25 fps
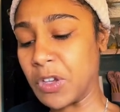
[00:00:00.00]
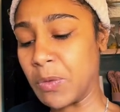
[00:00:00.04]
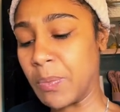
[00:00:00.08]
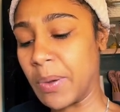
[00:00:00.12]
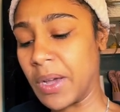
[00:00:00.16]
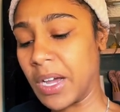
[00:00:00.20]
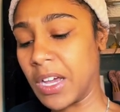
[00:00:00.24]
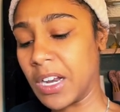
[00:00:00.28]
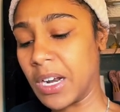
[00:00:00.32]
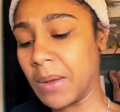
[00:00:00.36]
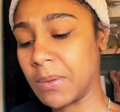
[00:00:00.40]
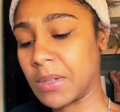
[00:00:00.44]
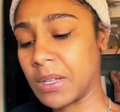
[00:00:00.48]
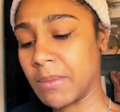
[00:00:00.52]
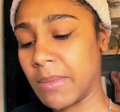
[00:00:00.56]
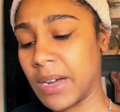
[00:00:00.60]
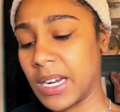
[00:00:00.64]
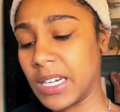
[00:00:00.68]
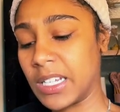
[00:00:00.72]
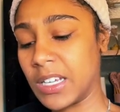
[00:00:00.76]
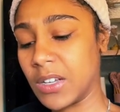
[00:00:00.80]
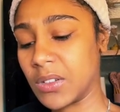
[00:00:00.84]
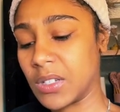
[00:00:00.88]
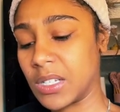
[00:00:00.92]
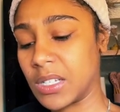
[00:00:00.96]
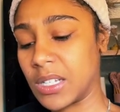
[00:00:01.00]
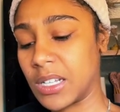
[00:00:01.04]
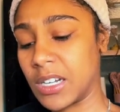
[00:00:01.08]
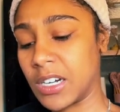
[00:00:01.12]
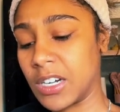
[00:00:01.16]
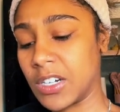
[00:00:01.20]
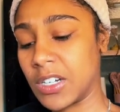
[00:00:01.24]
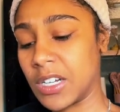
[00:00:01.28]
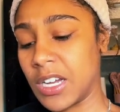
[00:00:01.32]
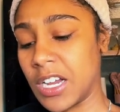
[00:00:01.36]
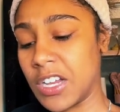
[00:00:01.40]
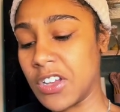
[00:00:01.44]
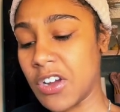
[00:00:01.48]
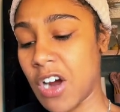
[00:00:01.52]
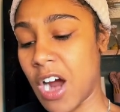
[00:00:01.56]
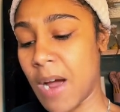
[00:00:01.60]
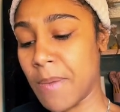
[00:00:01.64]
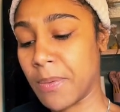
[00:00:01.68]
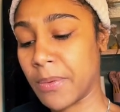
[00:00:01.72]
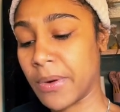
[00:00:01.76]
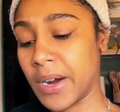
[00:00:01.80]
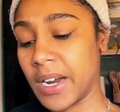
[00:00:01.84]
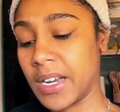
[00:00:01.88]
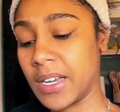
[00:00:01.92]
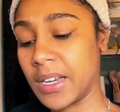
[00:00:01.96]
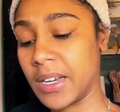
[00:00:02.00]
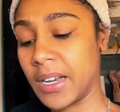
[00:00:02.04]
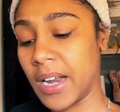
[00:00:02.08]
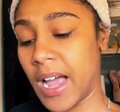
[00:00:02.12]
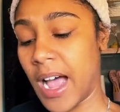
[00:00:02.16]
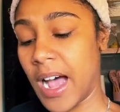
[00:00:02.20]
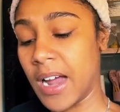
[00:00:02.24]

You're picking up somebody else's energy and you're operating